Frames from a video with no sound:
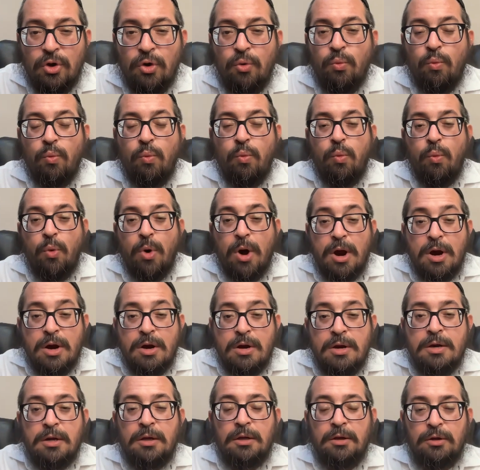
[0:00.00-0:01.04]

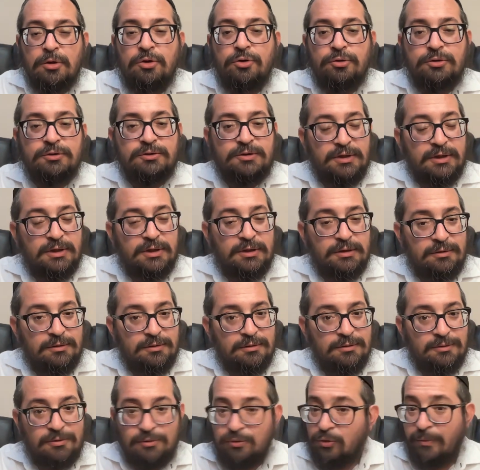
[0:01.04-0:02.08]
one good deed,
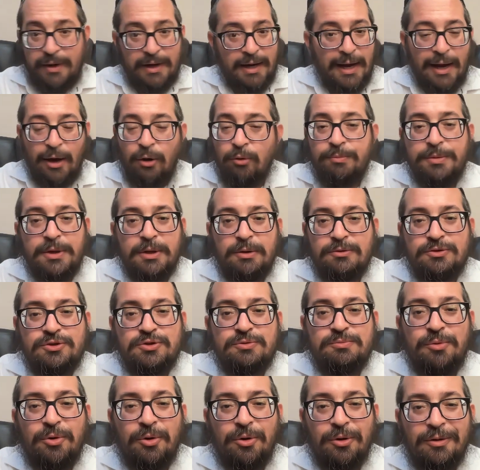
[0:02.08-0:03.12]
no matter how big or
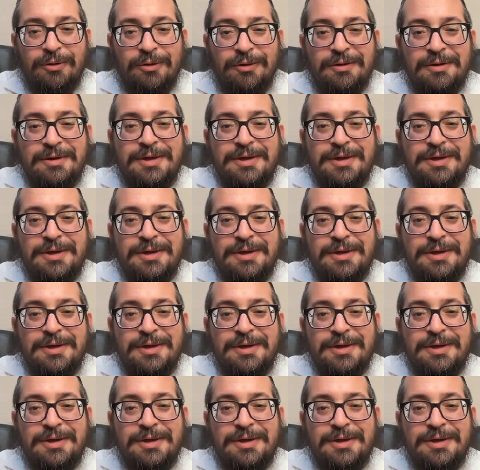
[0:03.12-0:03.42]
small,